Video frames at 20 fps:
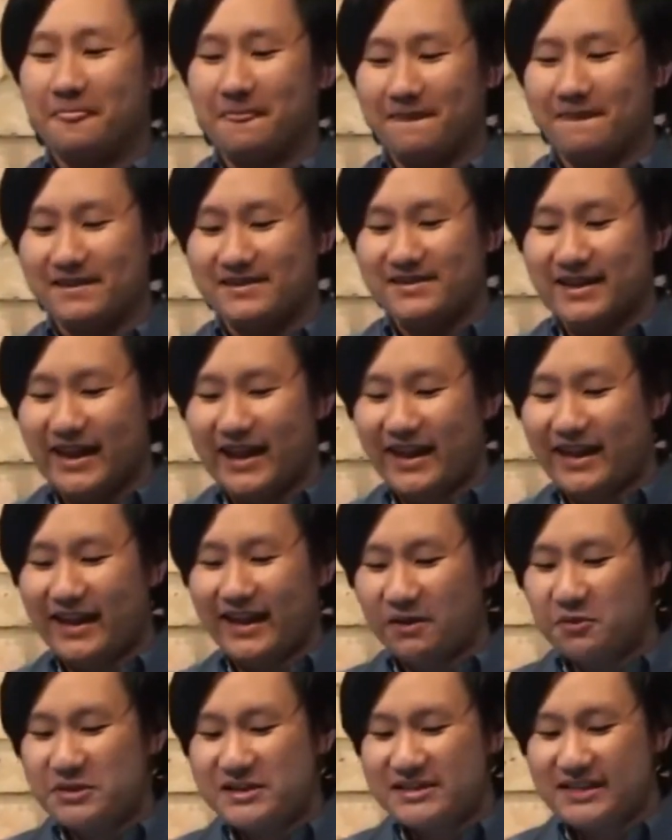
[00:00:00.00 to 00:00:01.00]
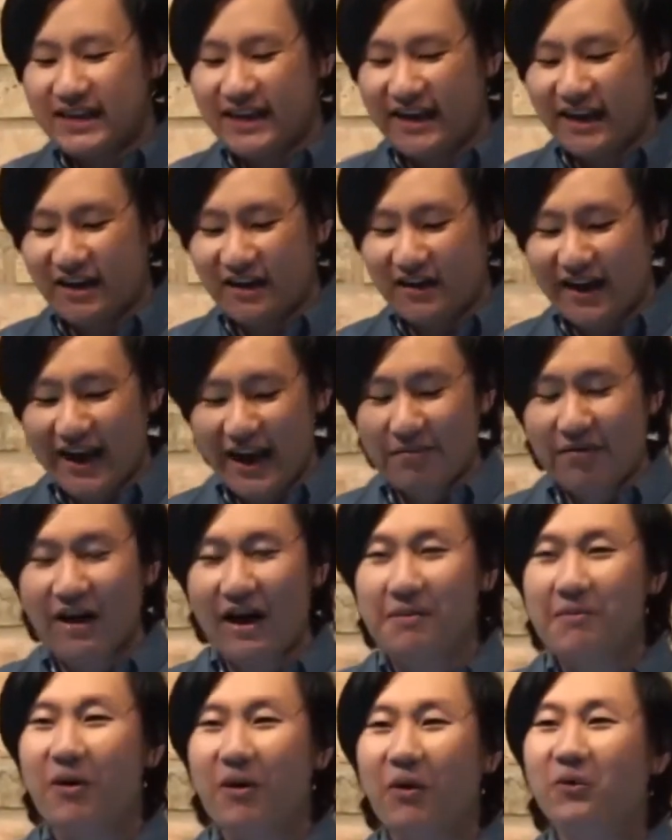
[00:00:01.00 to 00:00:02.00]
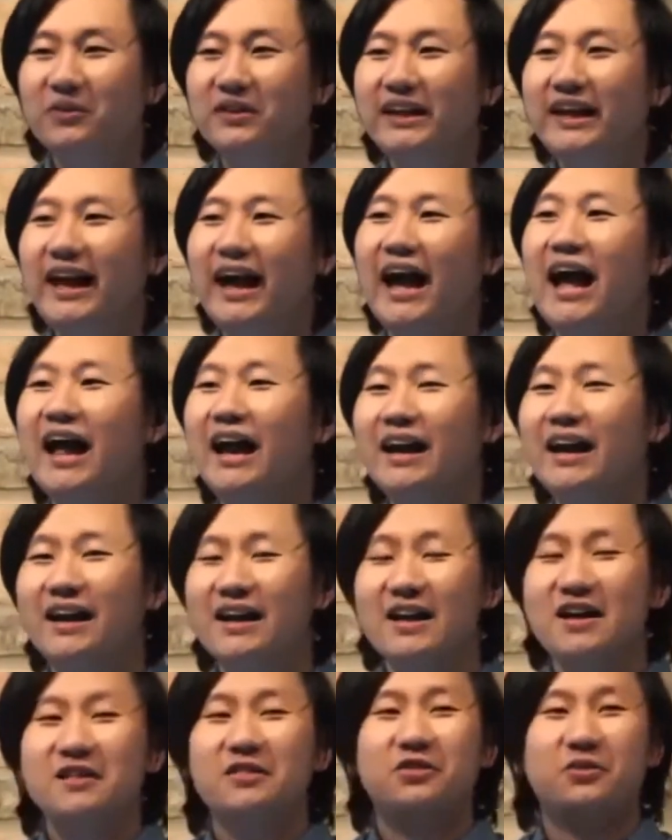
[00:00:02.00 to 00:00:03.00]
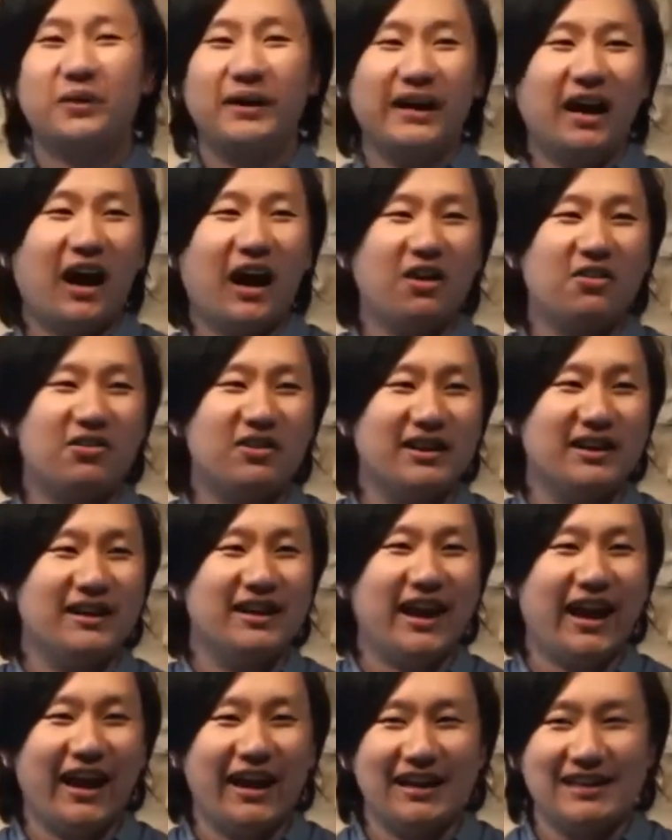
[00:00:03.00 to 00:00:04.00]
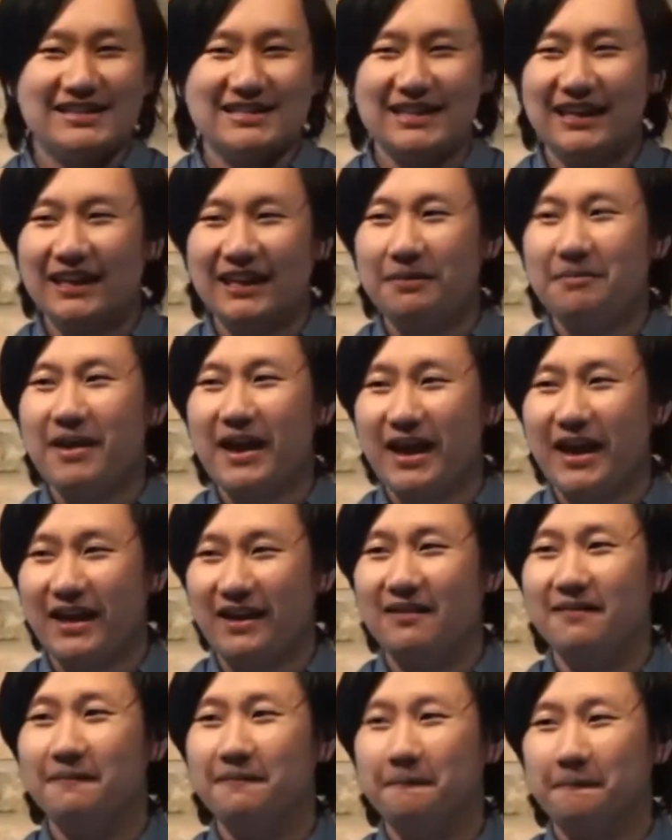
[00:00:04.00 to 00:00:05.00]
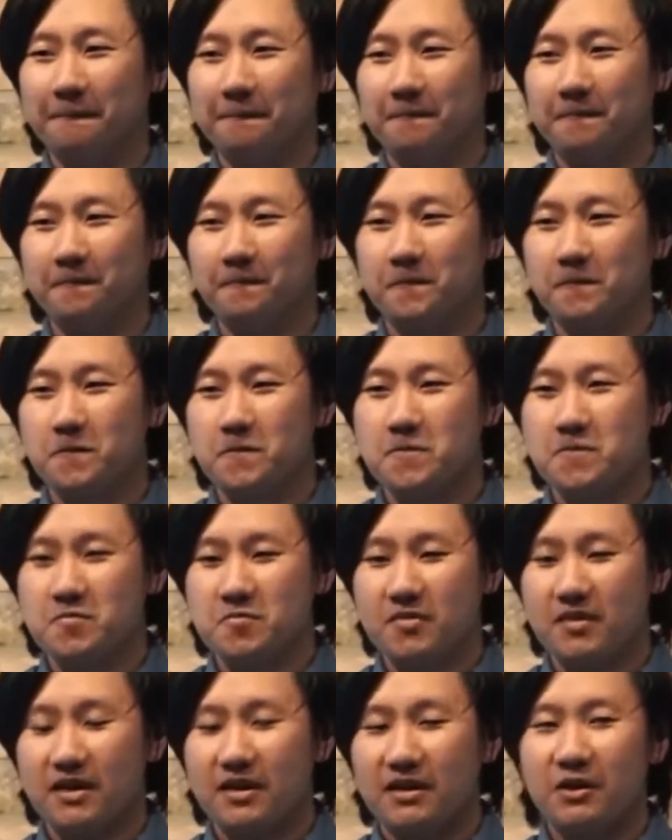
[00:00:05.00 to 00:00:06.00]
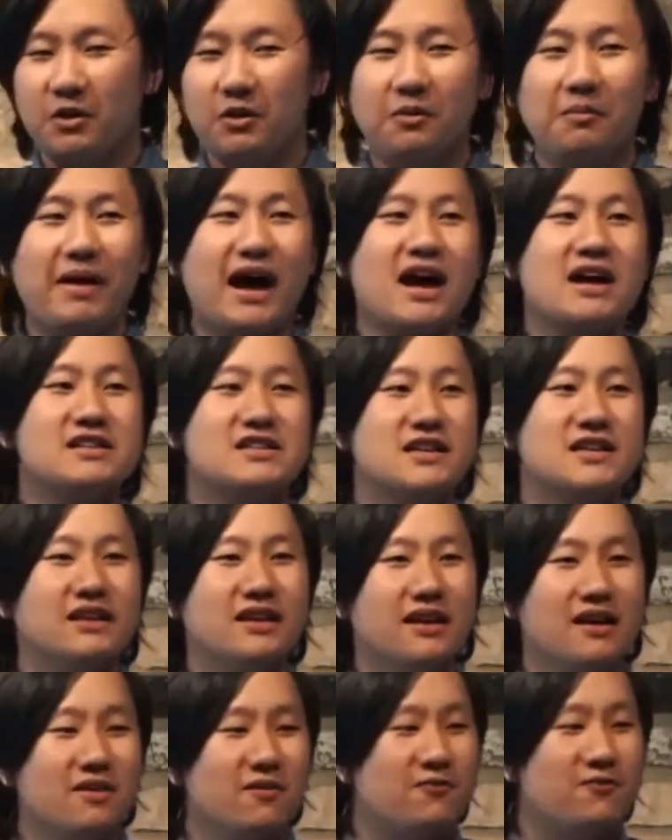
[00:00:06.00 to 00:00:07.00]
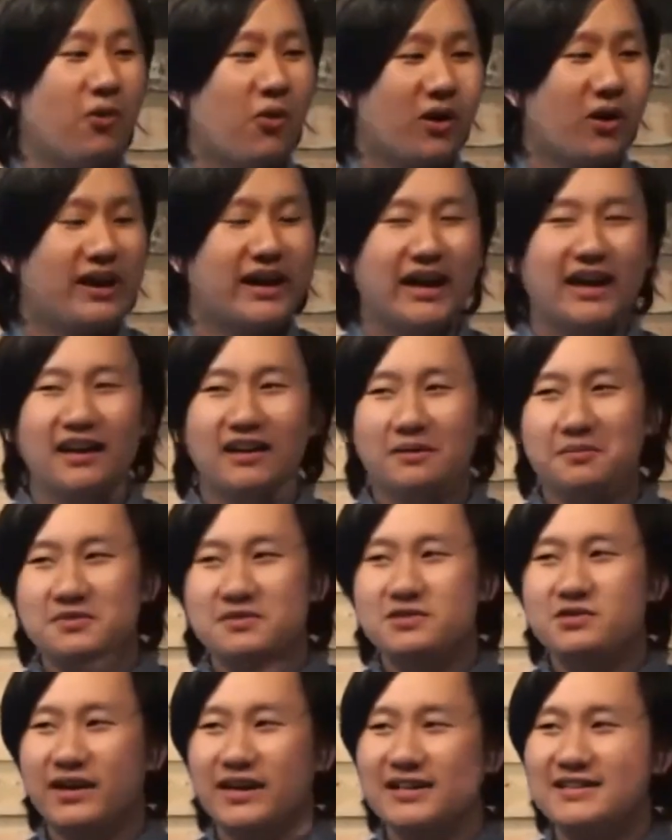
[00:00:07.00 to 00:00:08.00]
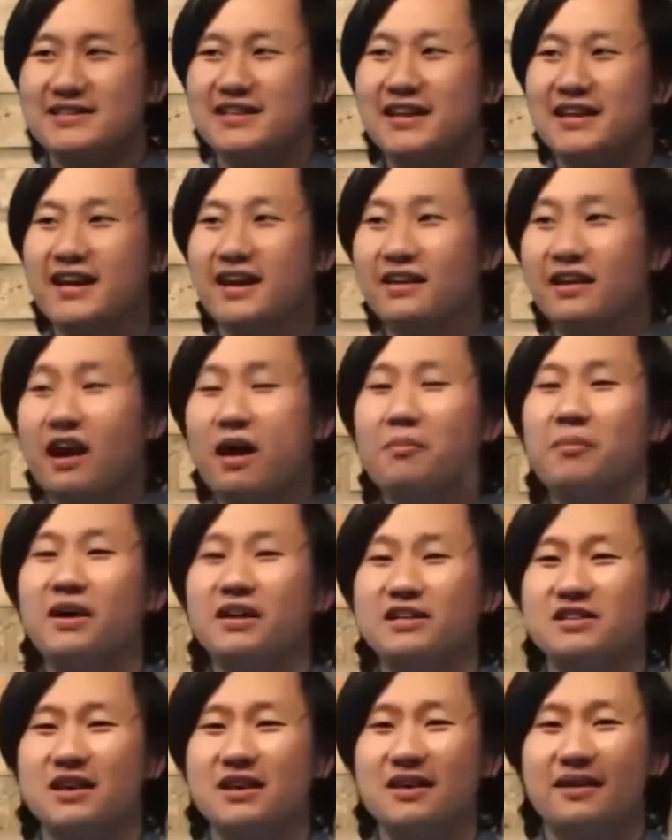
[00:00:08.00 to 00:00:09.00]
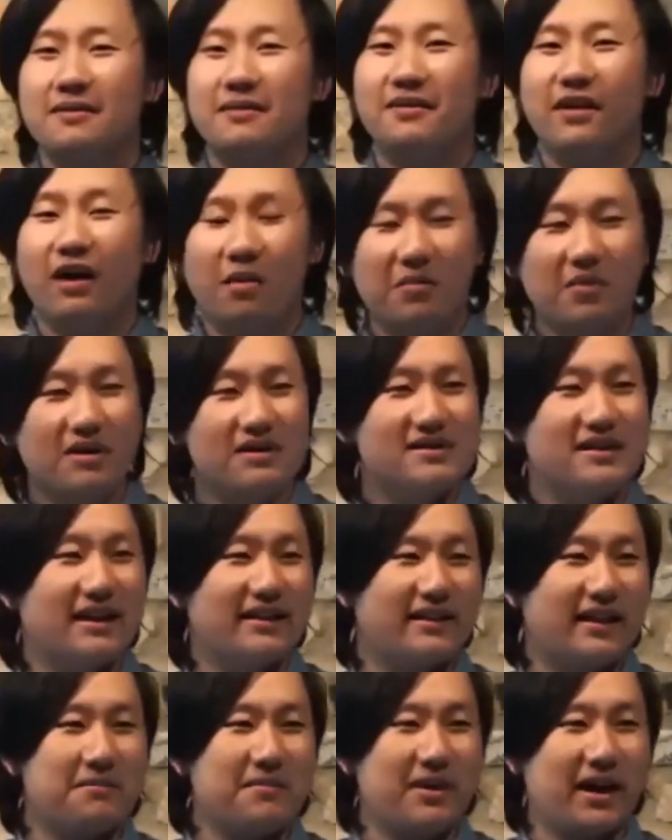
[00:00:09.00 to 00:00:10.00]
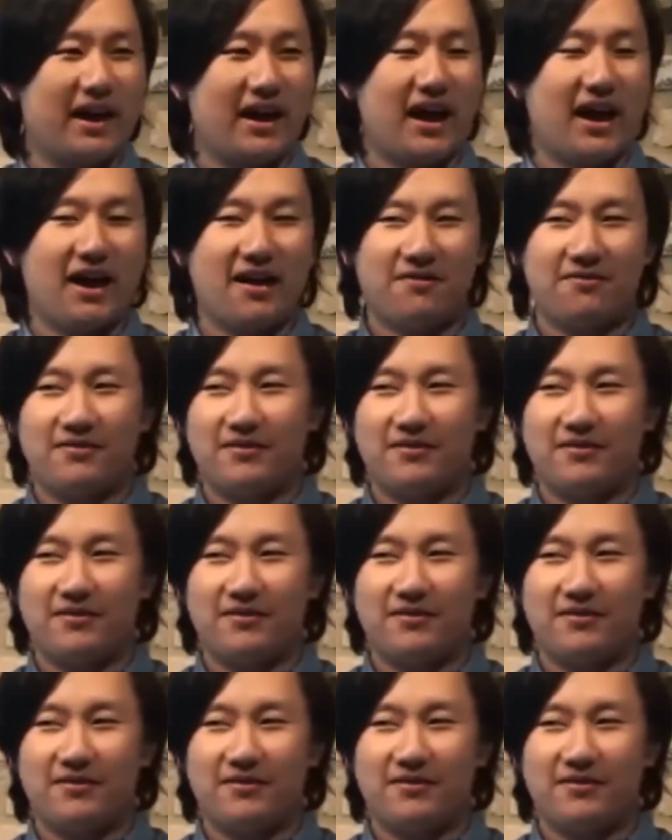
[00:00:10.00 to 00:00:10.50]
See, and you see here, Abraham only had 318 men. You imagine four kingdoms joining together, how much numbers that they might have.